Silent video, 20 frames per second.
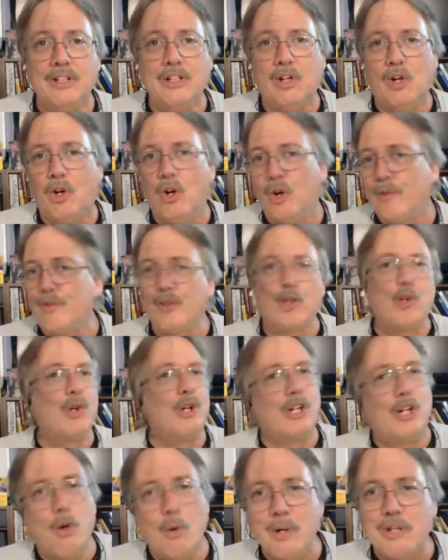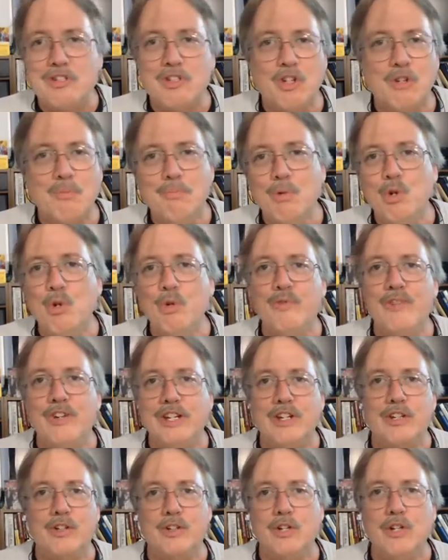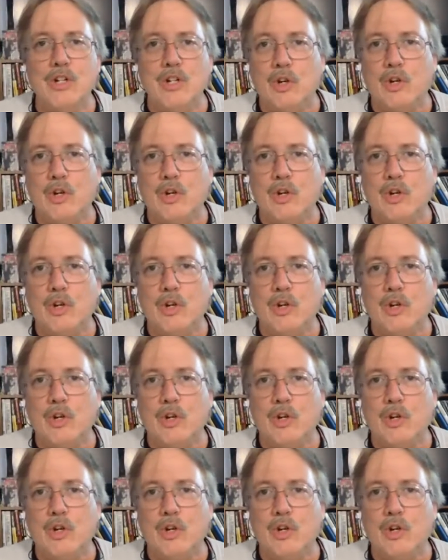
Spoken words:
or if you're going to go into a movie or